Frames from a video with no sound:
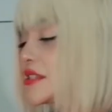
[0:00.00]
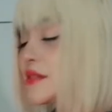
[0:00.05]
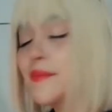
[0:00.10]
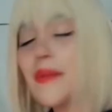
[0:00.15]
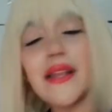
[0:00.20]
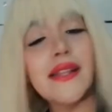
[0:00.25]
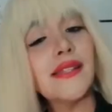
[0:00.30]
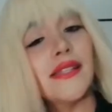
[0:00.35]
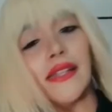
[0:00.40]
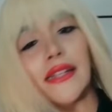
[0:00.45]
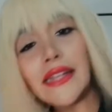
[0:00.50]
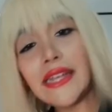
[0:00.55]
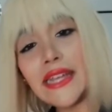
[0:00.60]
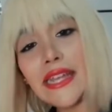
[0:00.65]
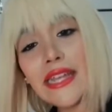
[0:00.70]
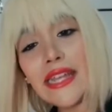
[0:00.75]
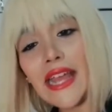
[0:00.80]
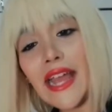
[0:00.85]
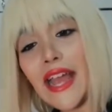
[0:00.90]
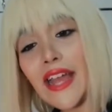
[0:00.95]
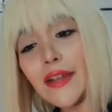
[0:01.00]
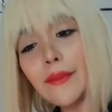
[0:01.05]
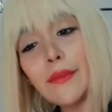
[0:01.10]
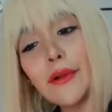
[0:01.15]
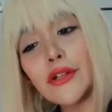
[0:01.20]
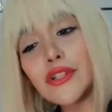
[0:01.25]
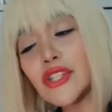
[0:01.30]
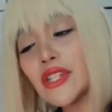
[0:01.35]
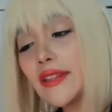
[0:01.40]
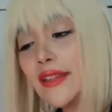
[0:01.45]
mentally and
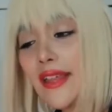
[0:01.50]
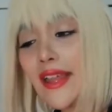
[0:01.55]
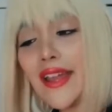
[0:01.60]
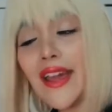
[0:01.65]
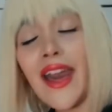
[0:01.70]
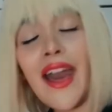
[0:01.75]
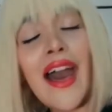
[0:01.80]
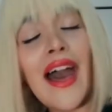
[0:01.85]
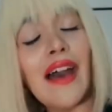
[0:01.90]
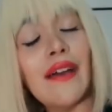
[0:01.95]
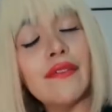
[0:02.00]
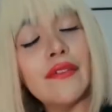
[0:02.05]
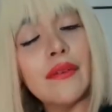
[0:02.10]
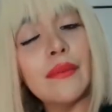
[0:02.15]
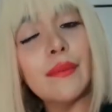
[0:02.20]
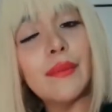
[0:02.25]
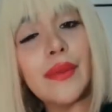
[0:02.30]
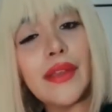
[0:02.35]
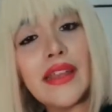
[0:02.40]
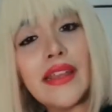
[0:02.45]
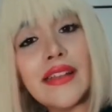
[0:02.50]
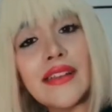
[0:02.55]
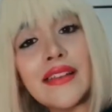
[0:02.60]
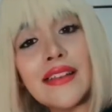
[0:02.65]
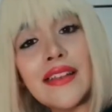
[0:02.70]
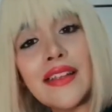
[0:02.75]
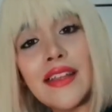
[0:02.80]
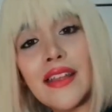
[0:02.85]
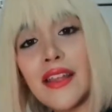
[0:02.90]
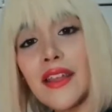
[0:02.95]
emotionally, I haven't
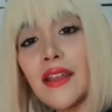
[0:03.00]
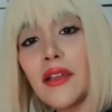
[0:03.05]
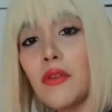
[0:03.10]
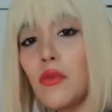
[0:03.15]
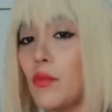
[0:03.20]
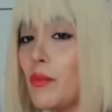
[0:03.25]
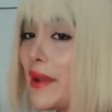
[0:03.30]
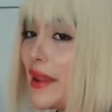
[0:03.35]
been my